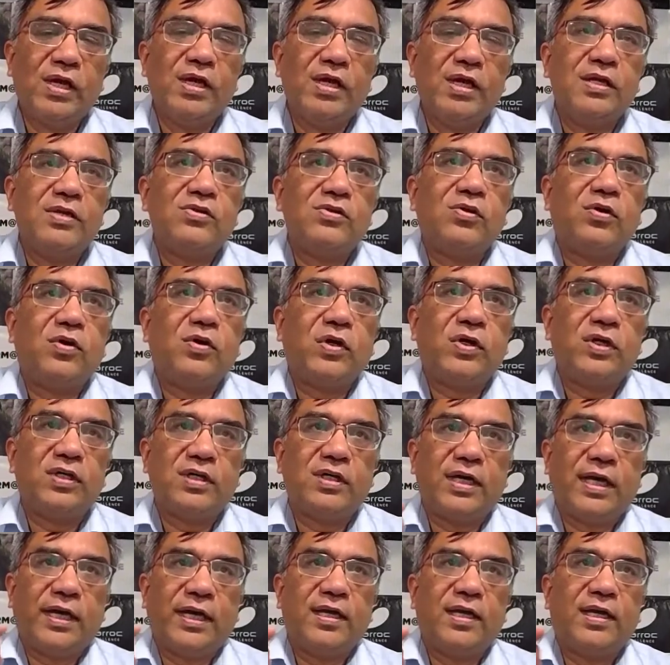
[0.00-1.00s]
So
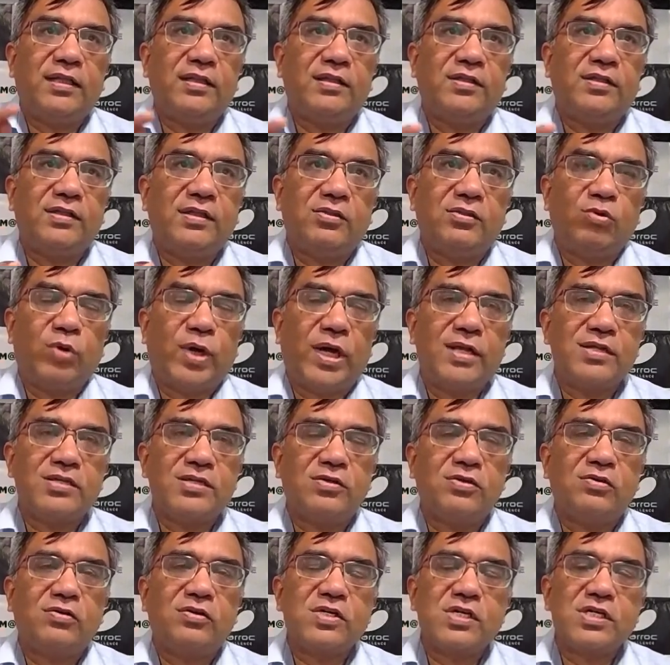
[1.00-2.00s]
to answer your
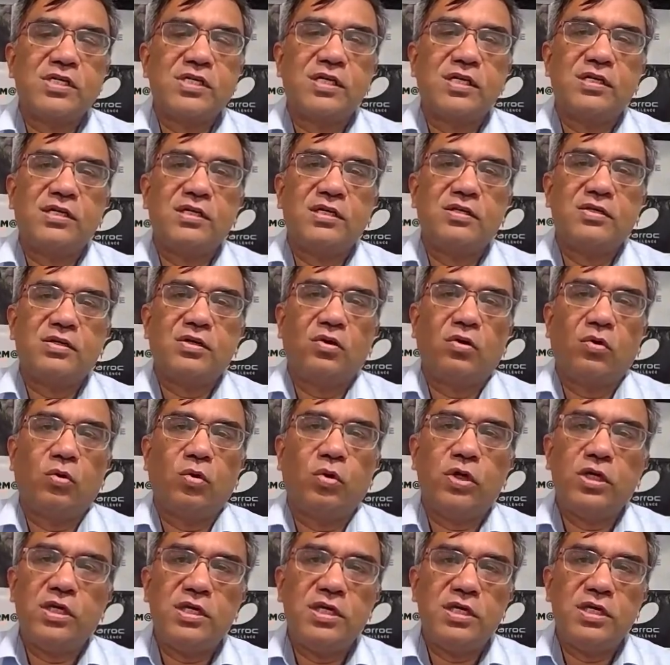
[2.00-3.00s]
question is
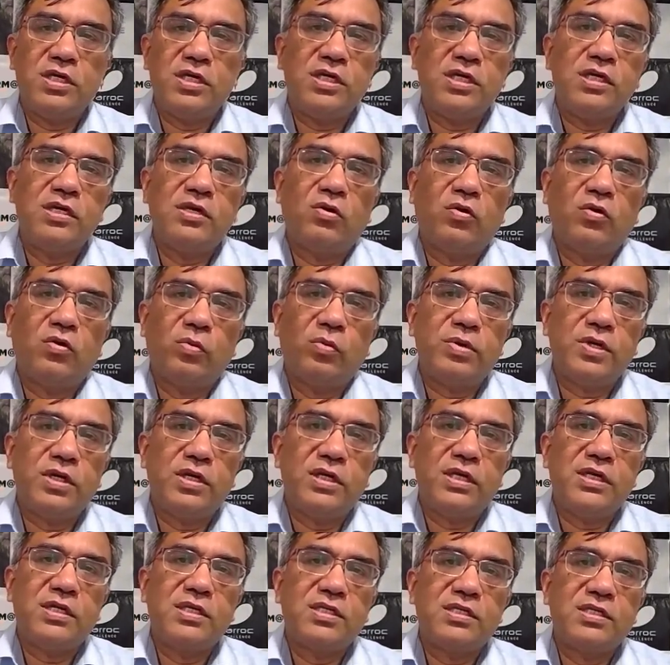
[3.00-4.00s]
OEE, OPE
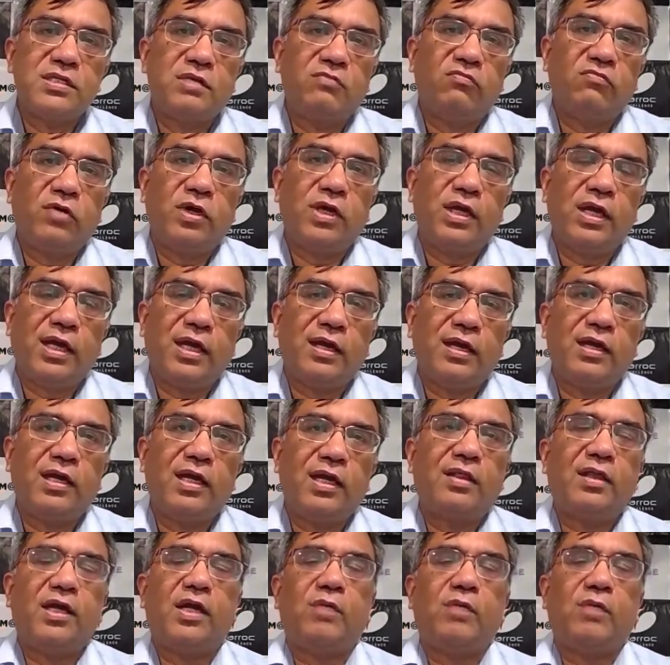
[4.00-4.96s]
is one area that